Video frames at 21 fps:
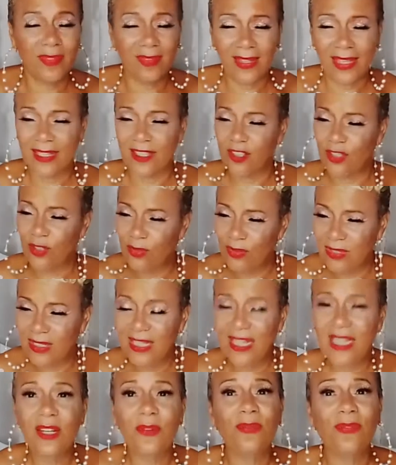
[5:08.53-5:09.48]
like you
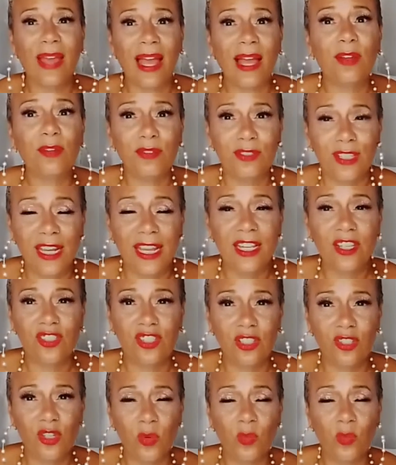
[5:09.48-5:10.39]
need a foundation.